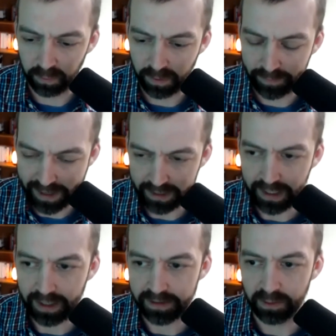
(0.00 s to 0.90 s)

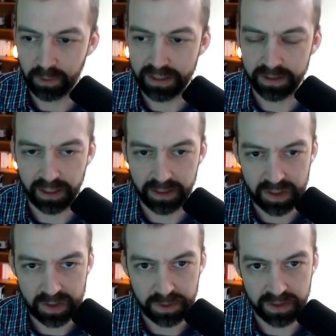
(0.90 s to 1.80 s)
podcast that we designed
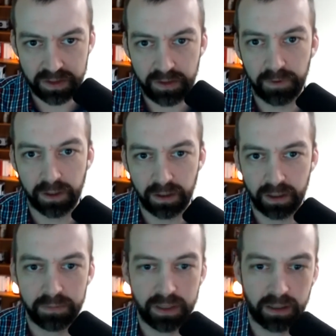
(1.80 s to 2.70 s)

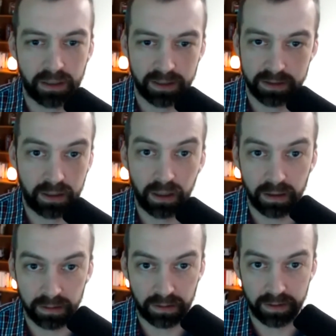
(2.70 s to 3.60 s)
specifically to be in a
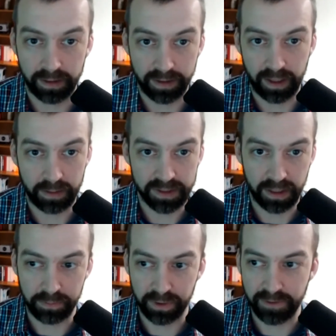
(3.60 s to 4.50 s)
skill or the
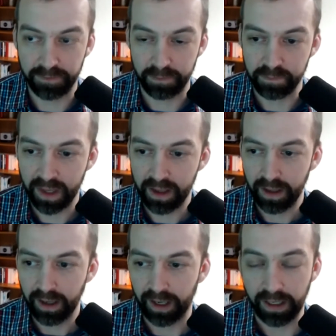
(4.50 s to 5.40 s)
Amazon briefing.
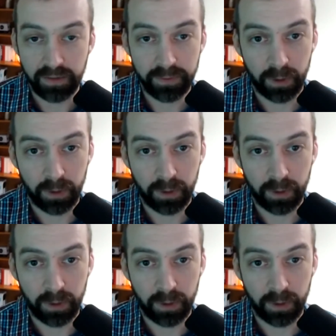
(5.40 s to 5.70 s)
And even while